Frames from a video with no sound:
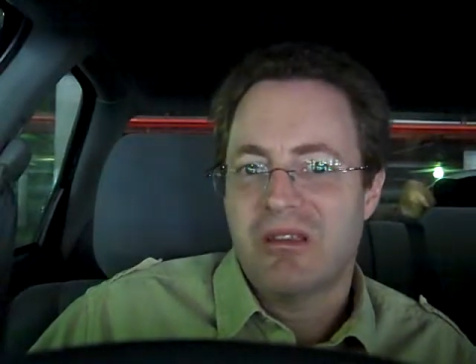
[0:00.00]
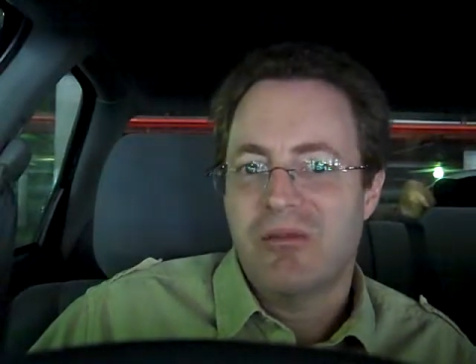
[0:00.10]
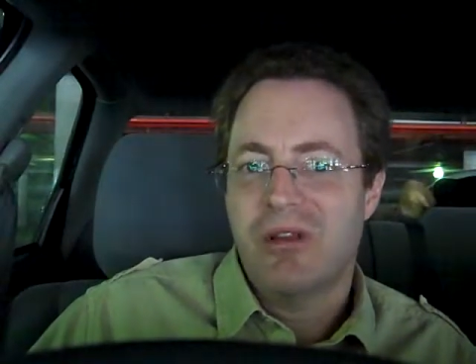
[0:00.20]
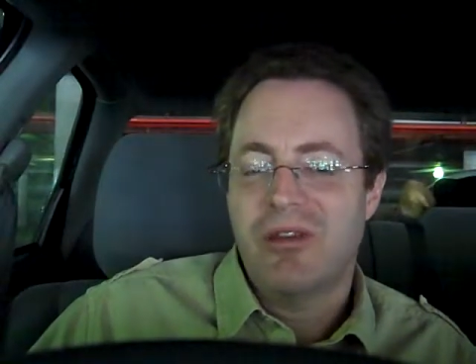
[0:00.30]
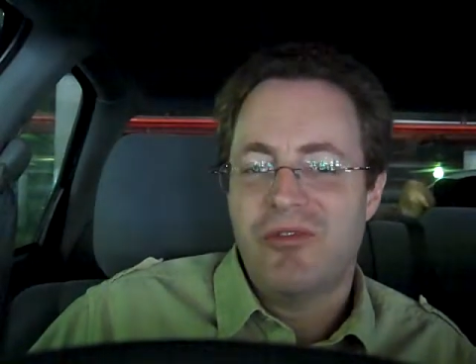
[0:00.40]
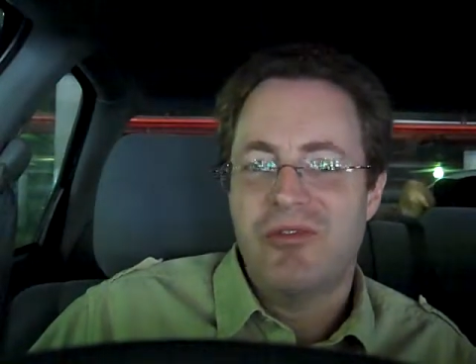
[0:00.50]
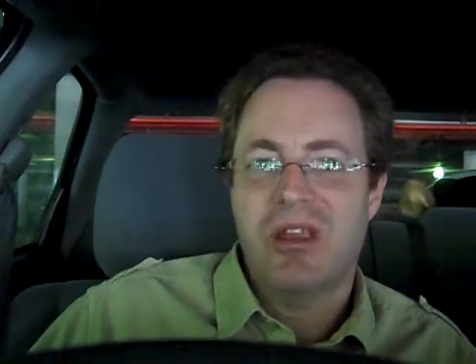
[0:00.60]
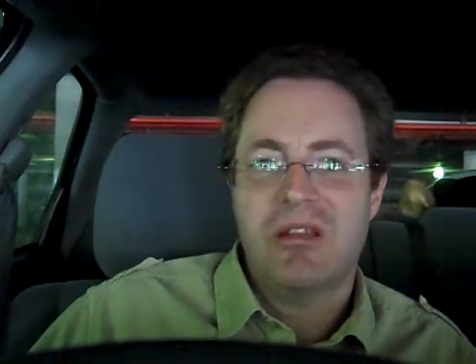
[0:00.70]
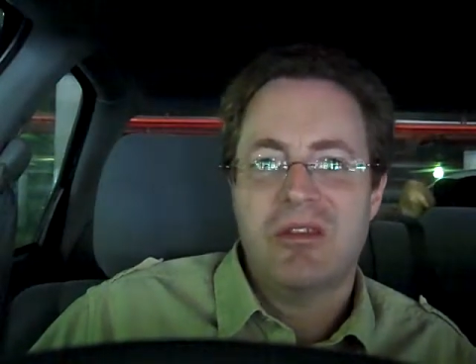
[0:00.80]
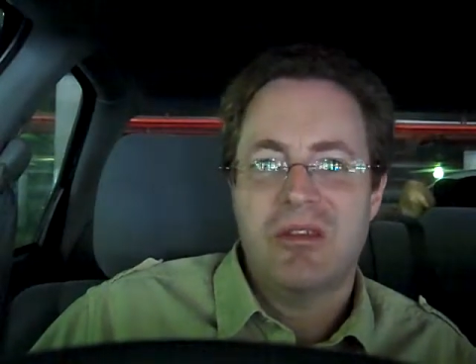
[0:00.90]
will
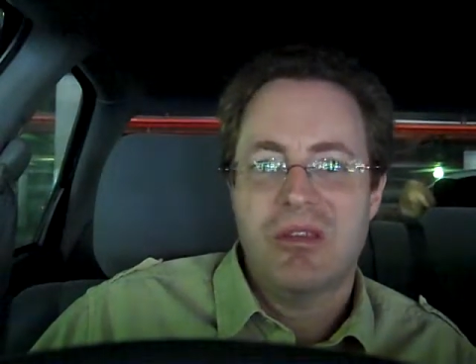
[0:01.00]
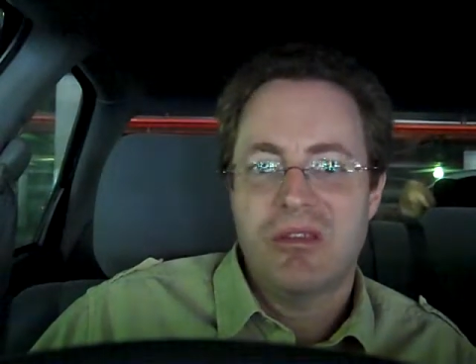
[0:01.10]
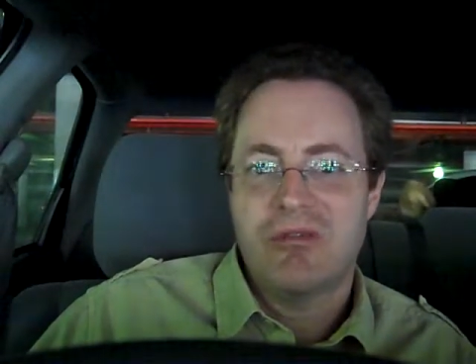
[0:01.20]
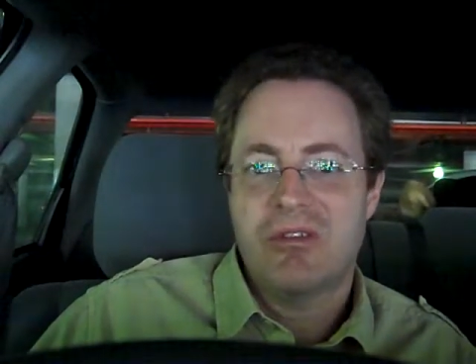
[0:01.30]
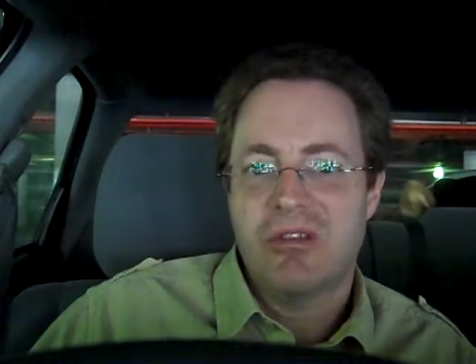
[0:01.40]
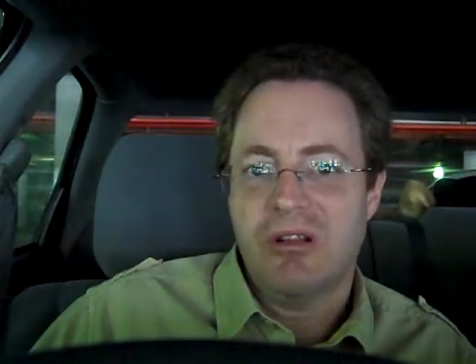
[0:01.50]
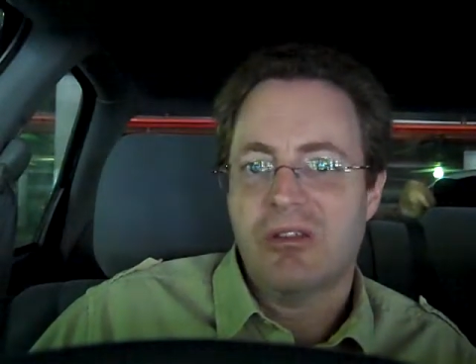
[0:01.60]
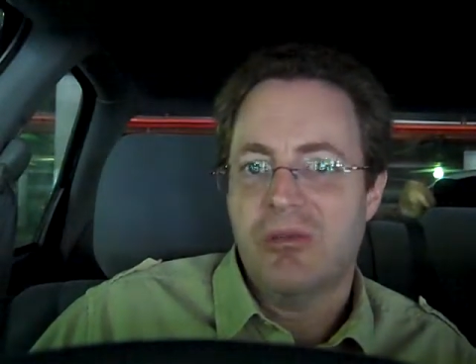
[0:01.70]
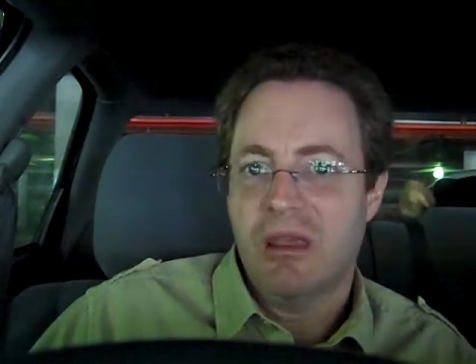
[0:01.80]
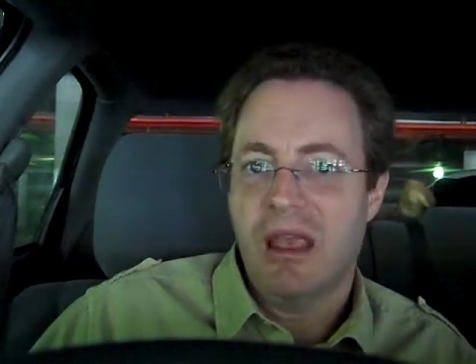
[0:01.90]
affect the
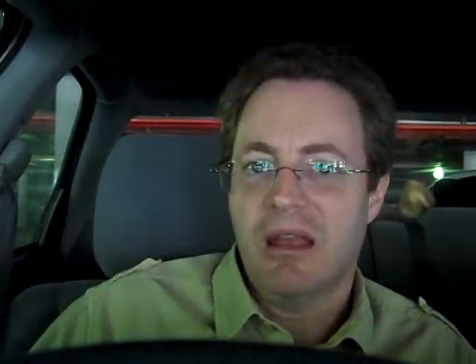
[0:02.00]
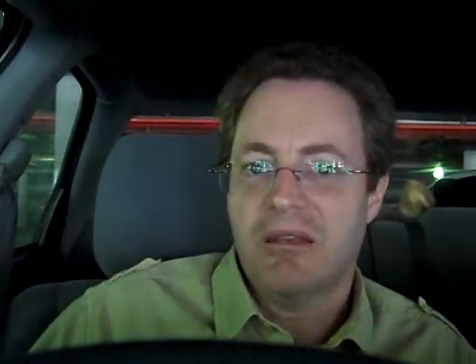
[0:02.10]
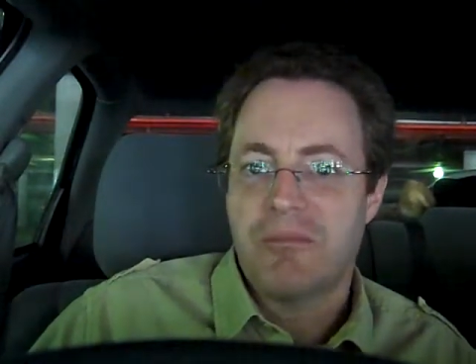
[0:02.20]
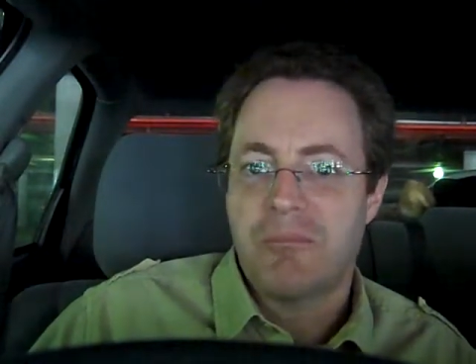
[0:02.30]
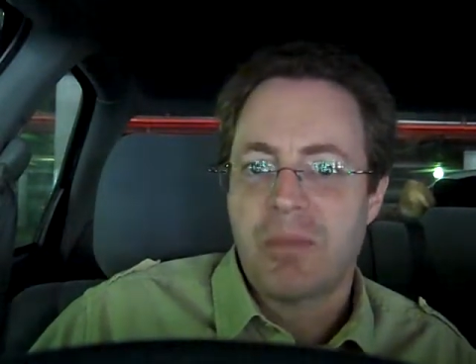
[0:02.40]
results we get.